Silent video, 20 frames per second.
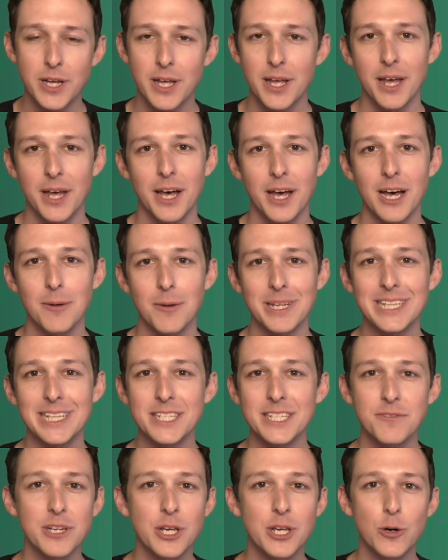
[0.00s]
Um, in this
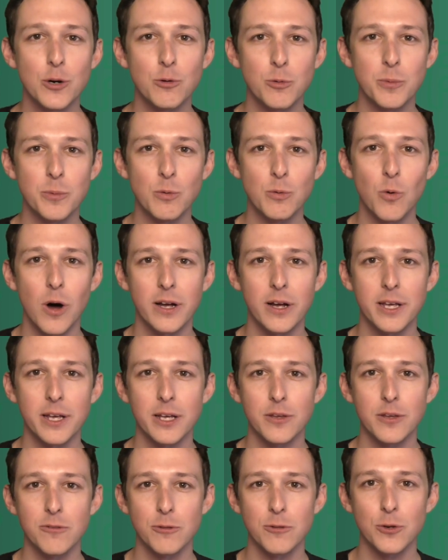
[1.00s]
video, we'll be walking
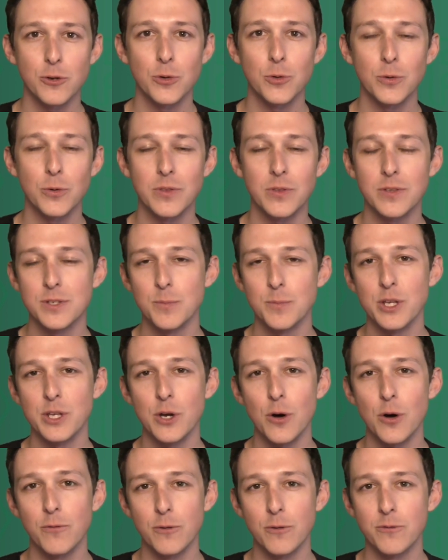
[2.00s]
through some of the
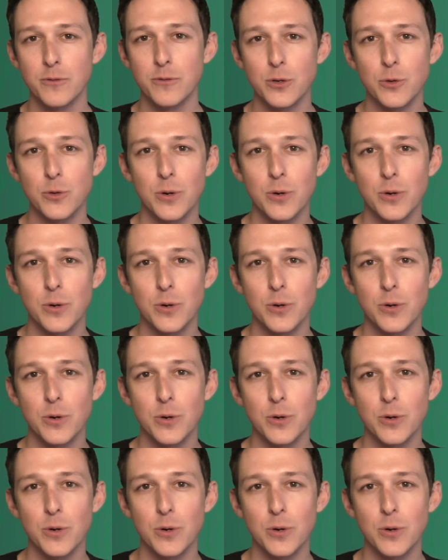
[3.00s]
overview